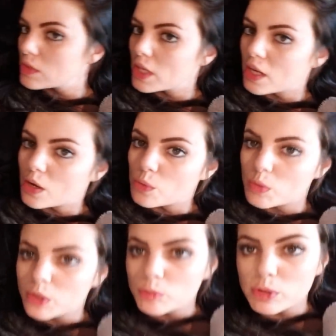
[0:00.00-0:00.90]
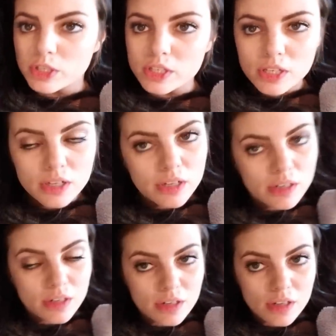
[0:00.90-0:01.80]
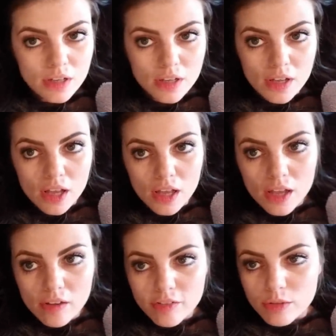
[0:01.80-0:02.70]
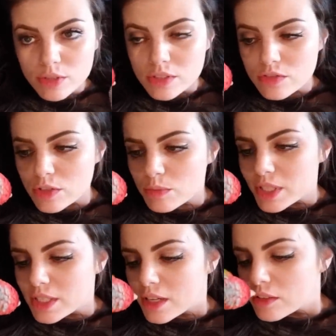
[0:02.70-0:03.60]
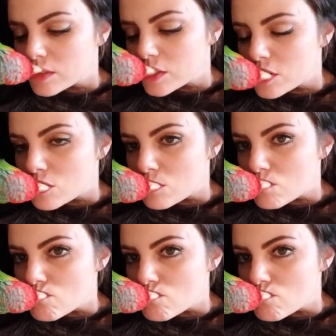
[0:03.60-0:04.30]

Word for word: I got one bird here. Everyone's filming downstairs.